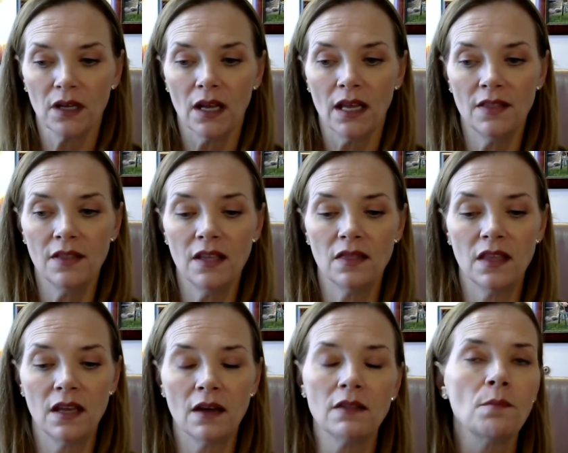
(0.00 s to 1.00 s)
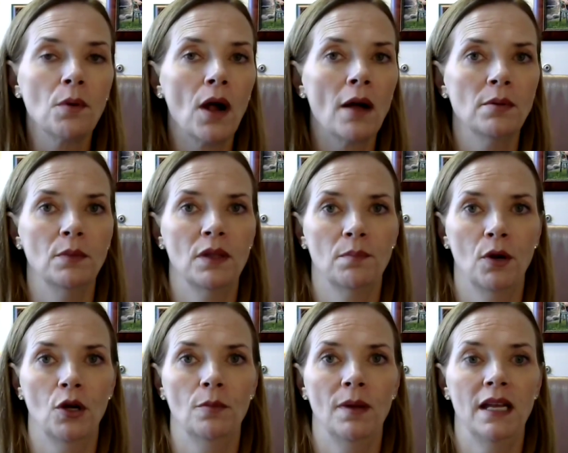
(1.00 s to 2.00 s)
And then the other problem with
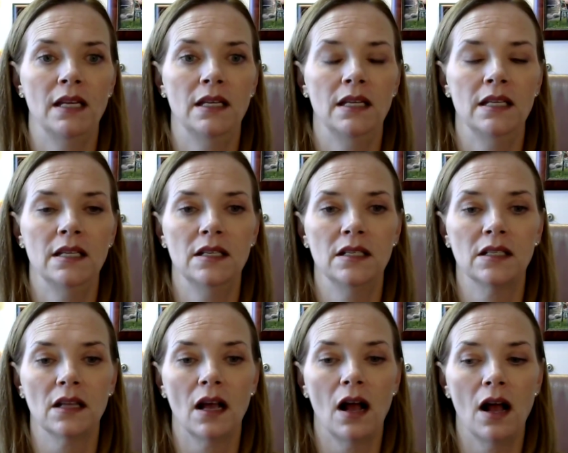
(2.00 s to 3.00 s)
probate is